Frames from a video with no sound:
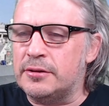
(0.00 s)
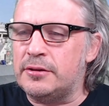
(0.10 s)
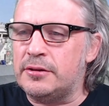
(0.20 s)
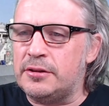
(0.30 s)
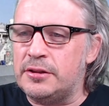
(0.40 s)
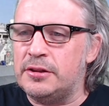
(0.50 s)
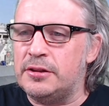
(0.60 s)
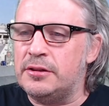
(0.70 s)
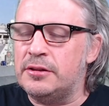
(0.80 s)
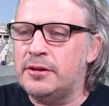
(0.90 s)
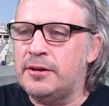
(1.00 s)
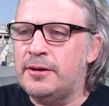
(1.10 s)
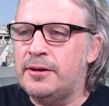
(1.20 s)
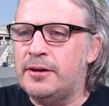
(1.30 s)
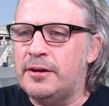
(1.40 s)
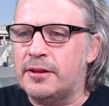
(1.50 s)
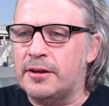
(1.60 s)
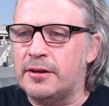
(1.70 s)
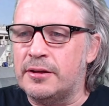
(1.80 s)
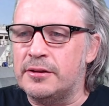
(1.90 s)
let's see if
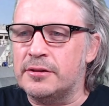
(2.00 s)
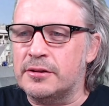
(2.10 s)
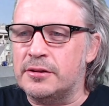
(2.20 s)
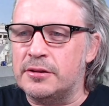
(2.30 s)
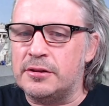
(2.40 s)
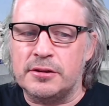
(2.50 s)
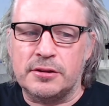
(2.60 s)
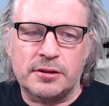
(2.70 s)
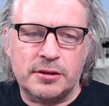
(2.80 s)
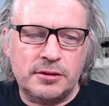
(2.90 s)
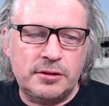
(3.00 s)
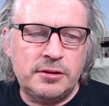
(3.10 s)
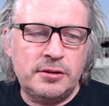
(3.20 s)
I'm good at comedy or not.